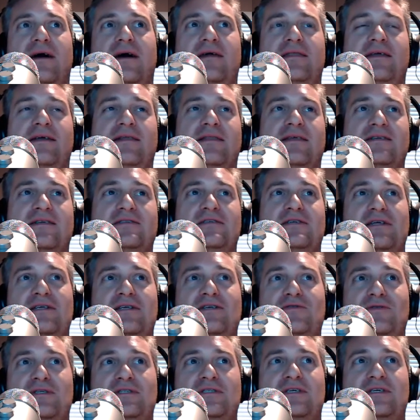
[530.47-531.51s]
I think that's an
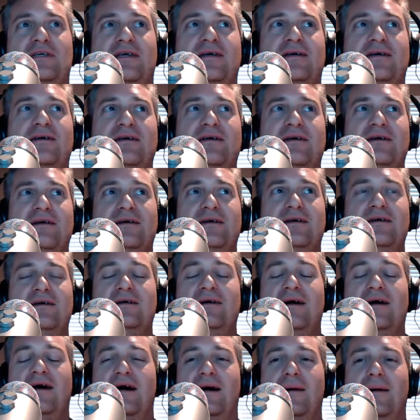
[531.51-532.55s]
interesting
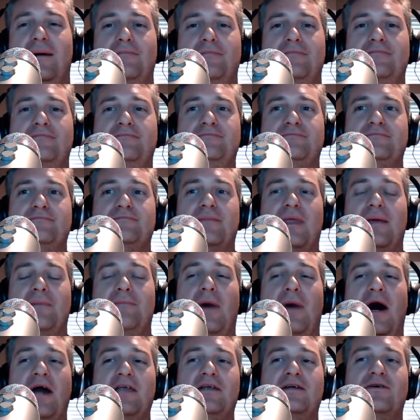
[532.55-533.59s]

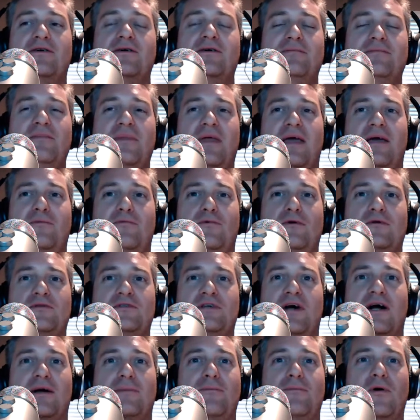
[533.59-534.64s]
moniker, and we'll
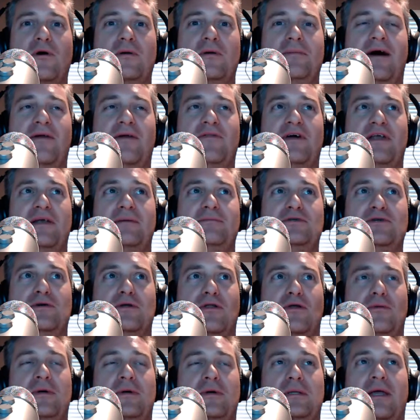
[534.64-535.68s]
talk more about that, I'm sure, a
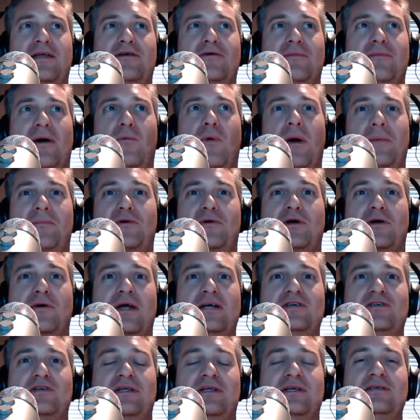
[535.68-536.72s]
little bit later, about what
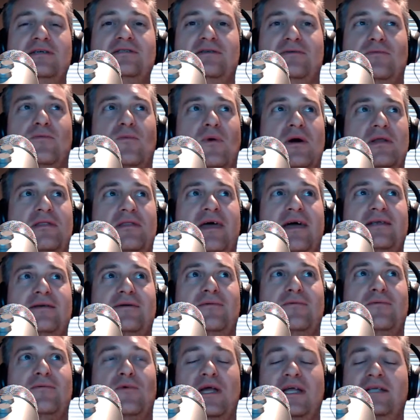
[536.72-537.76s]
progression is and what
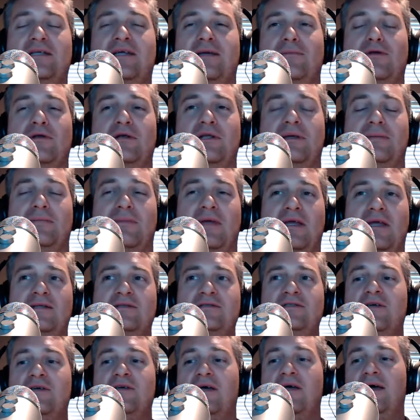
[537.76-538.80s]
that raid community
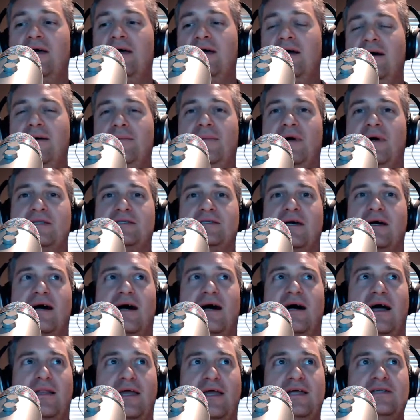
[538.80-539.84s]
means. But
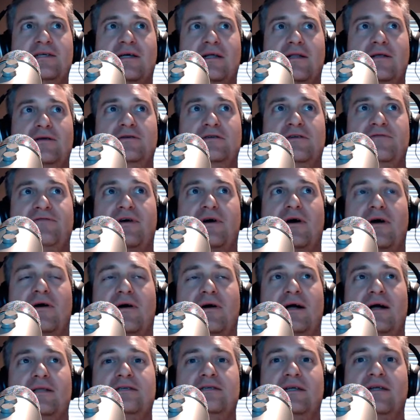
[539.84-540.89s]
I like to clear difficult
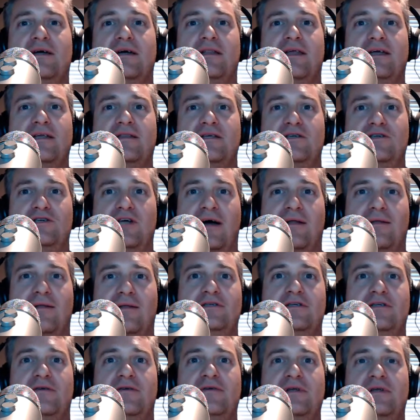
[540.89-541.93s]
content. I like the
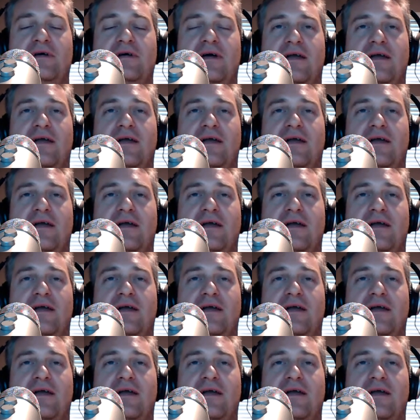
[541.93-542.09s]
challenge of it.